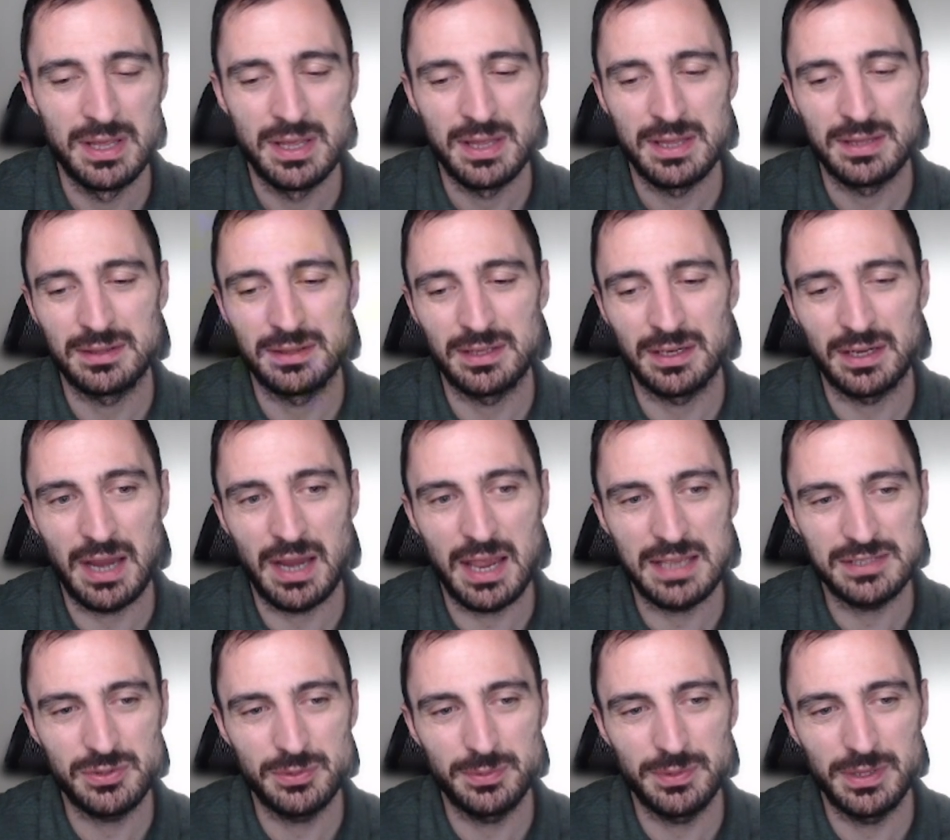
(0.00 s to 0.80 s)
There
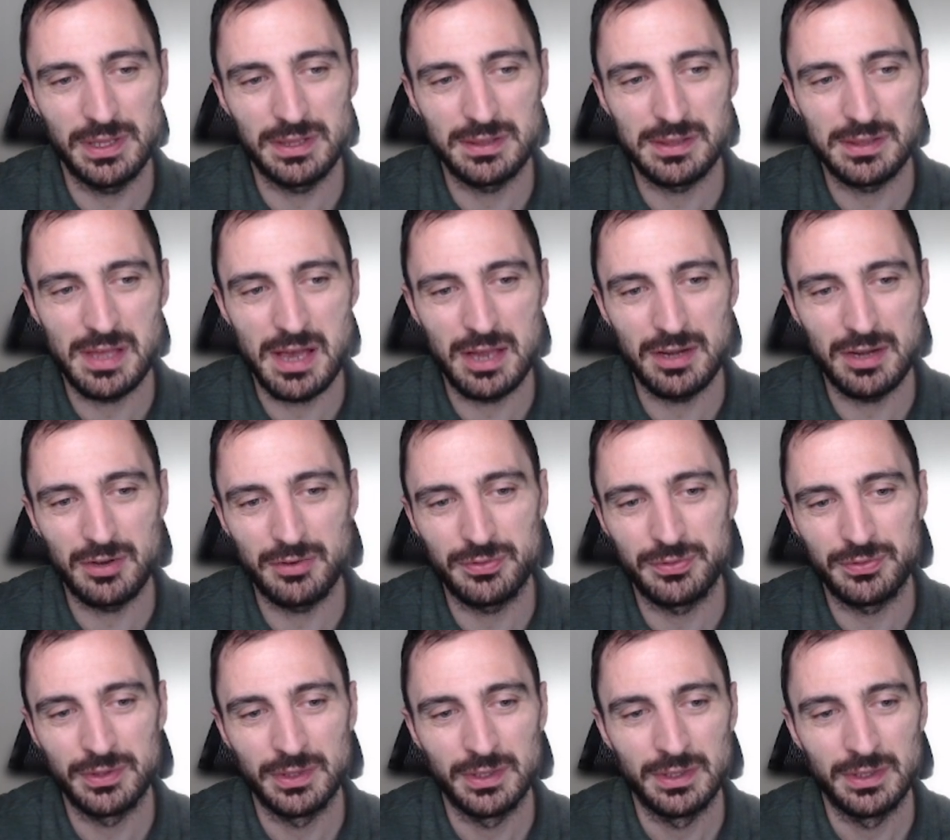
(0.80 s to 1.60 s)
has to be a lot of
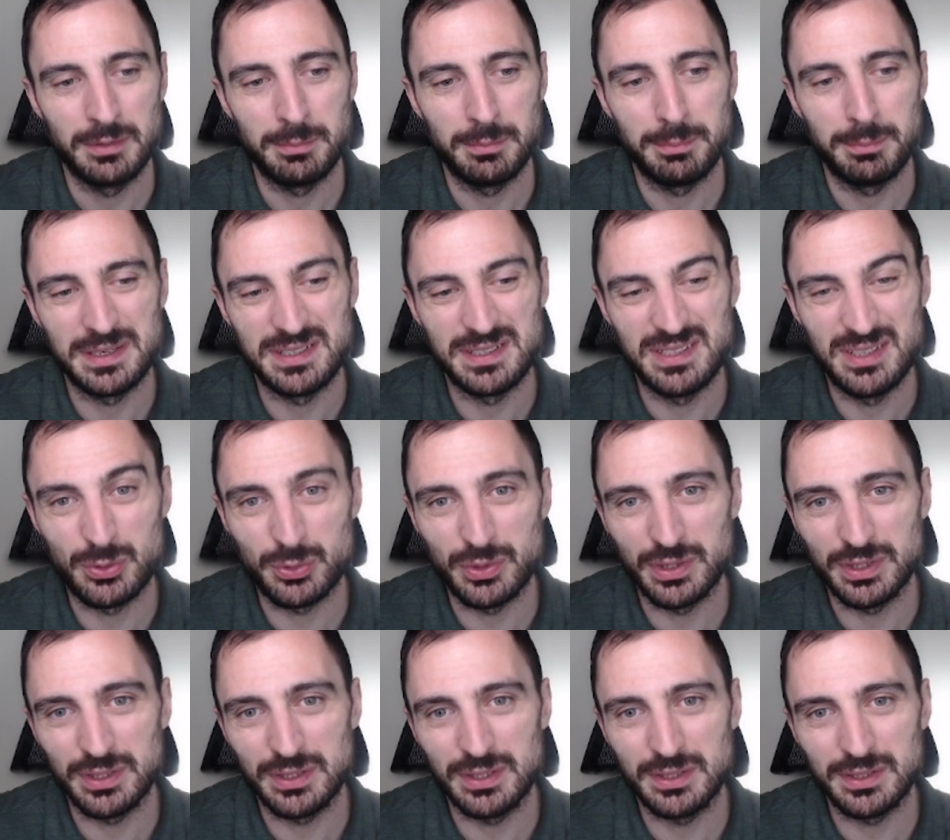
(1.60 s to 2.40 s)

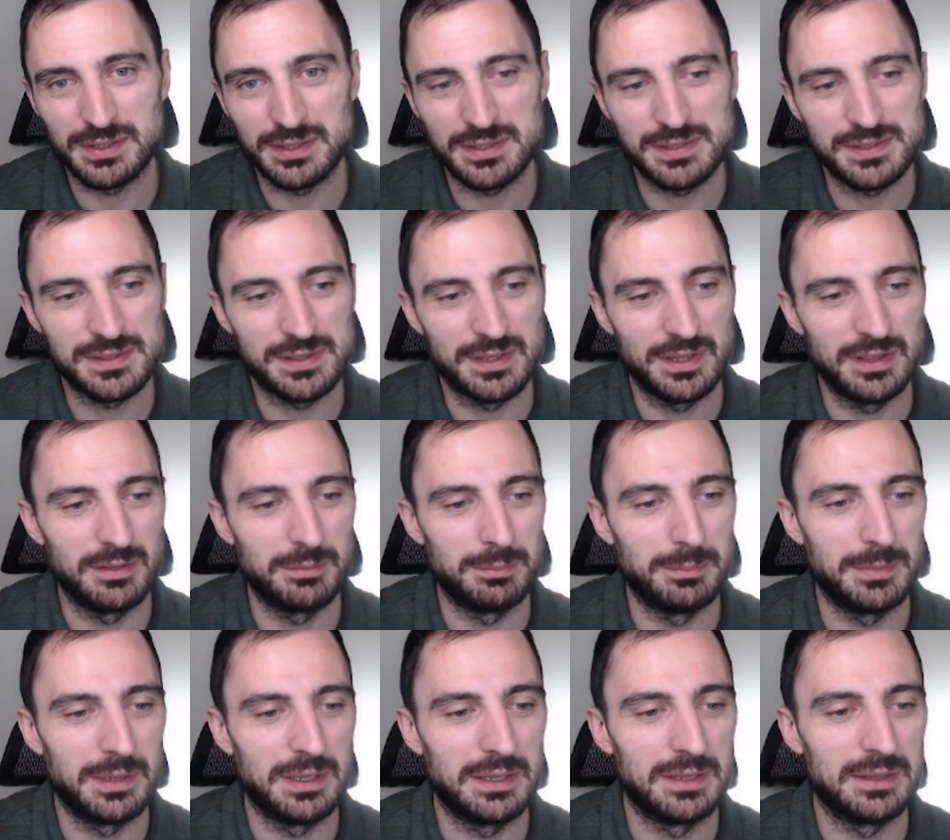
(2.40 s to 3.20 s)
maneuvering here still
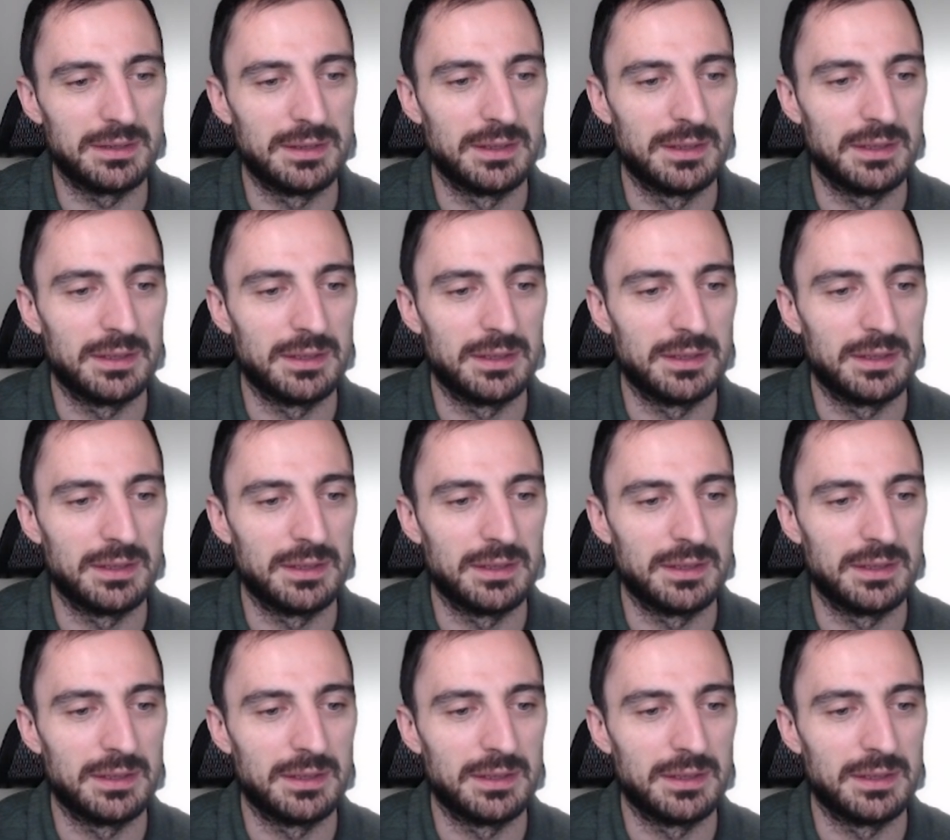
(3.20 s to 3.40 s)
made